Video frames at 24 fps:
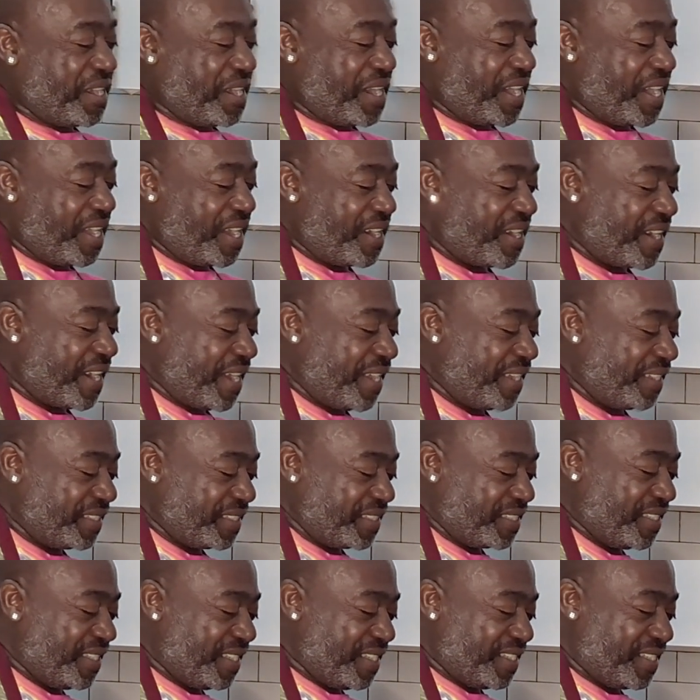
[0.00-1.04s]
Alright,
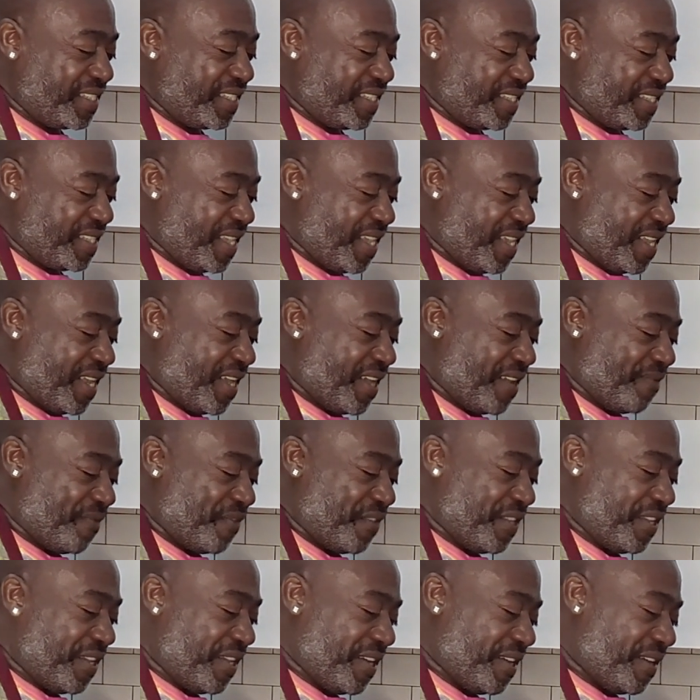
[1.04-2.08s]
so let's get that off
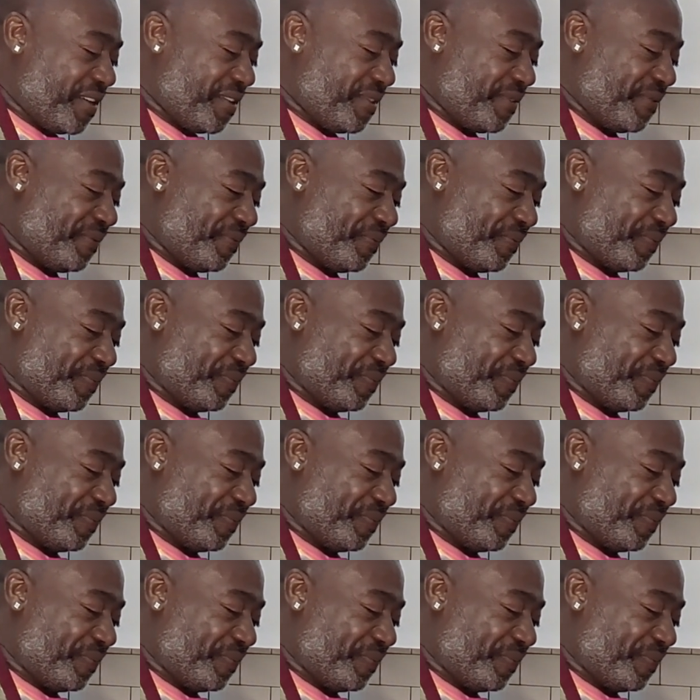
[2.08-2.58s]
there.